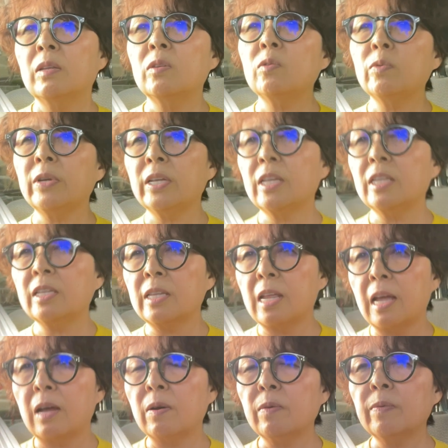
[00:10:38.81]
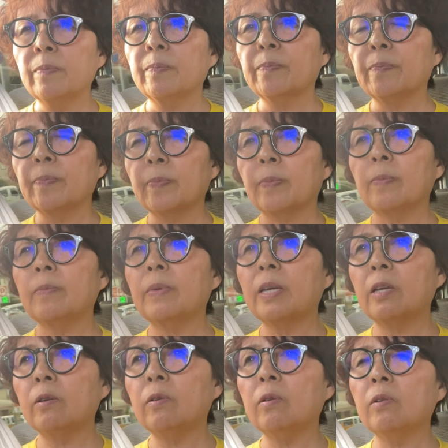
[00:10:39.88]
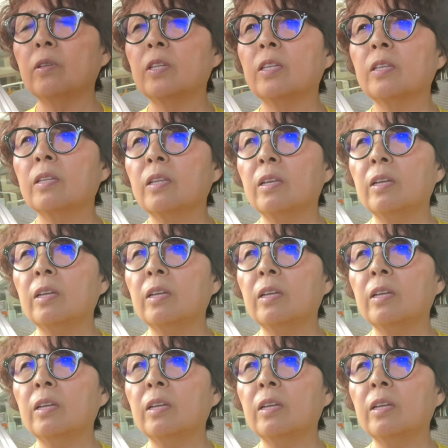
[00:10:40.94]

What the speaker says: doing this now because